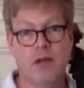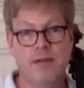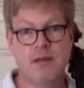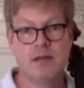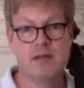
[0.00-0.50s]
I
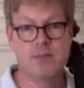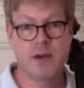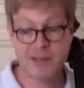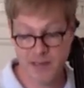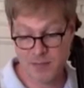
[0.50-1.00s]
think it's
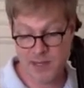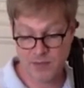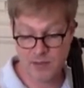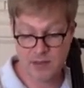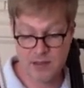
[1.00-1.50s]
probably going to make
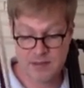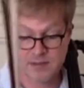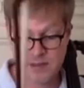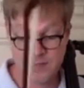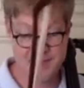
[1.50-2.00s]
a really
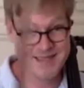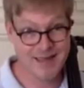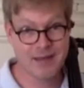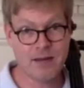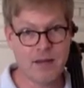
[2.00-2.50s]
nice
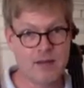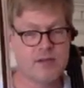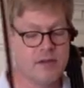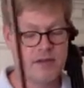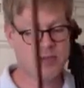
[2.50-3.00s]
second,
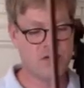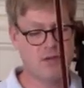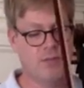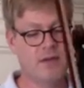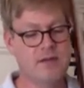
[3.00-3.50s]
actually. I'll show
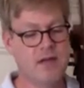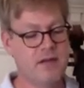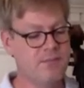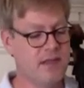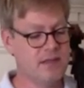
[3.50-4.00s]
you the one that
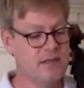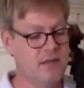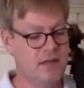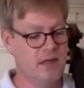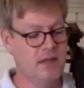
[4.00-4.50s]
I picked
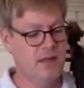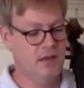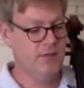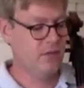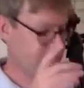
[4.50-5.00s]

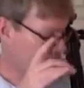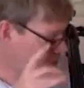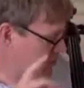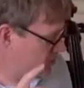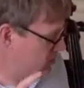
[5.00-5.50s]
for the
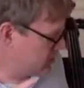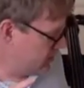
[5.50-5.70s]
first.